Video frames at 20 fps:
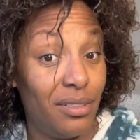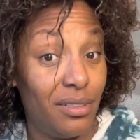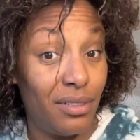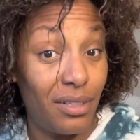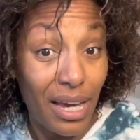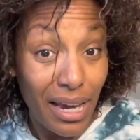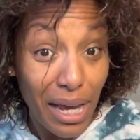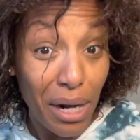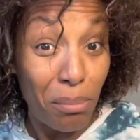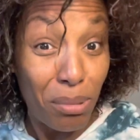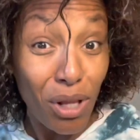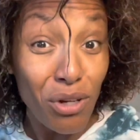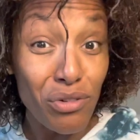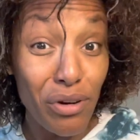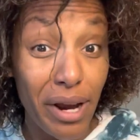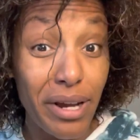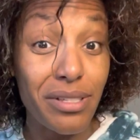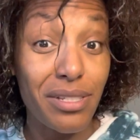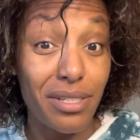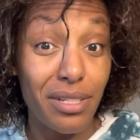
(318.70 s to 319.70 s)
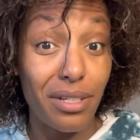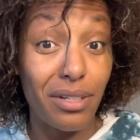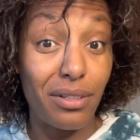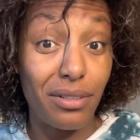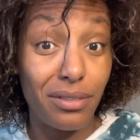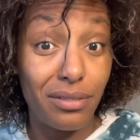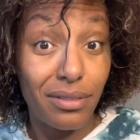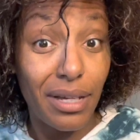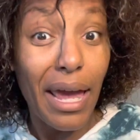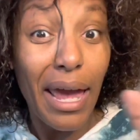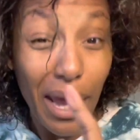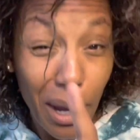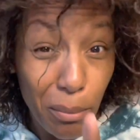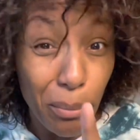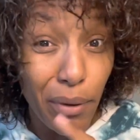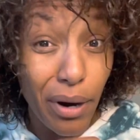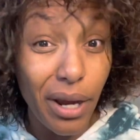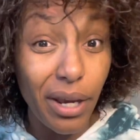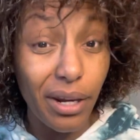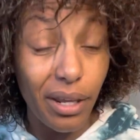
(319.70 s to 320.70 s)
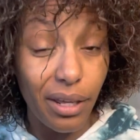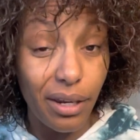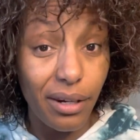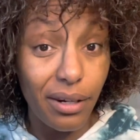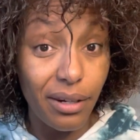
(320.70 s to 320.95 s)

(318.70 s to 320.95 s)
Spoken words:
I got to blow dry it still and braid it.